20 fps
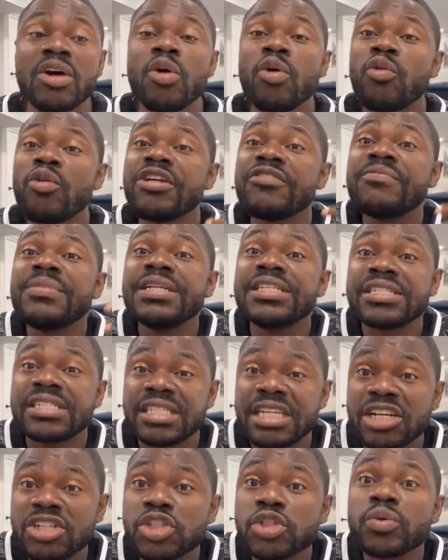we've been
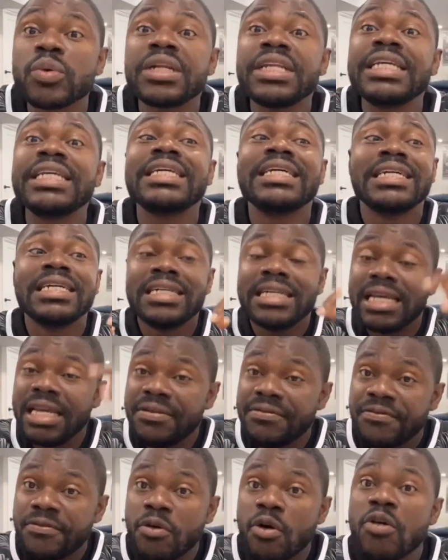sexually
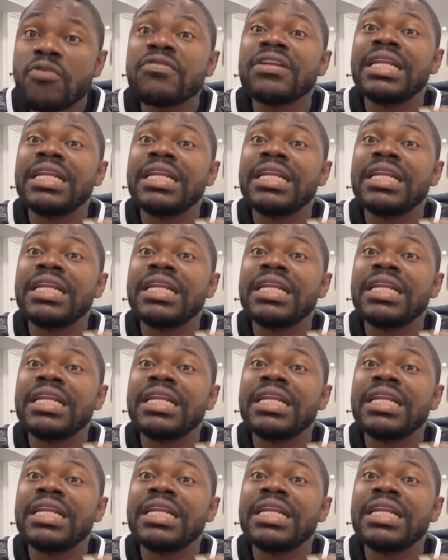involved,